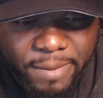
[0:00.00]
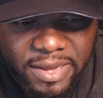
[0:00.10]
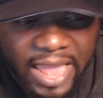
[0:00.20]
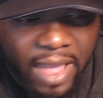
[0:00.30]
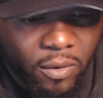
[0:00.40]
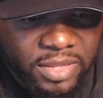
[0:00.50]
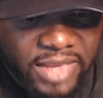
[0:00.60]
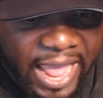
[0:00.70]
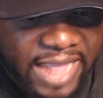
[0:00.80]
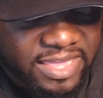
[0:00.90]
But not only
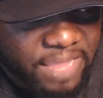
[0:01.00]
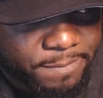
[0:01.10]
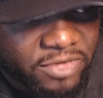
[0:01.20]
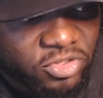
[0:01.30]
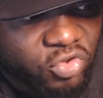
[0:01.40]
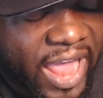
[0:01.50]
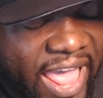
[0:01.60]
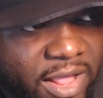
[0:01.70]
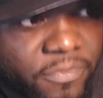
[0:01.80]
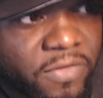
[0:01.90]
that, keeping
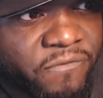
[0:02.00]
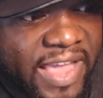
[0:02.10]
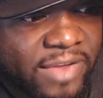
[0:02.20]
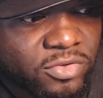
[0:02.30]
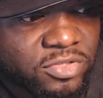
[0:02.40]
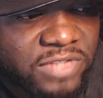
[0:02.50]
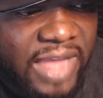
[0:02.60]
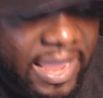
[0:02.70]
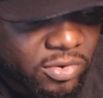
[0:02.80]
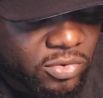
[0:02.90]
track of the fighters'
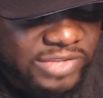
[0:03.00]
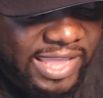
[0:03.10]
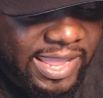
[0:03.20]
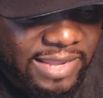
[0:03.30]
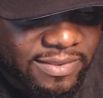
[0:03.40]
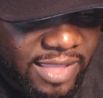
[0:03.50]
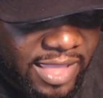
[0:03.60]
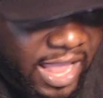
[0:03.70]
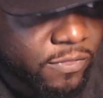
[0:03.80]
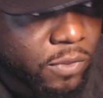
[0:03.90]
titles and
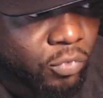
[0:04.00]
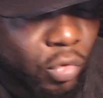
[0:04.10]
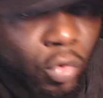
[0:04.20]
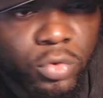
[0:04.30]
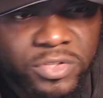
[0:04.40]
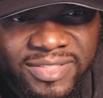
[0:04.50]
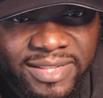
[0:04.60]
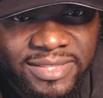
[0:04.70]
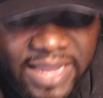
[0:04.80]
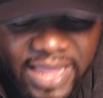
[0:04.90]
the rules and
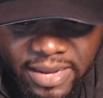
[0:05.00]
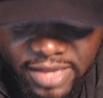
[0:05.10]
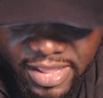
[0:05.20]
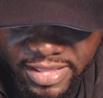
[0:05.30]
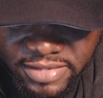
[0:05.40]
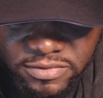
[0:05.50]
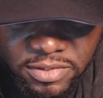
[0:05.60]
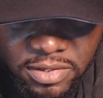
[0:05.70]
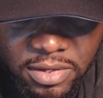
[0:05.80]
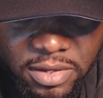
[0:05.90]
the deadlines.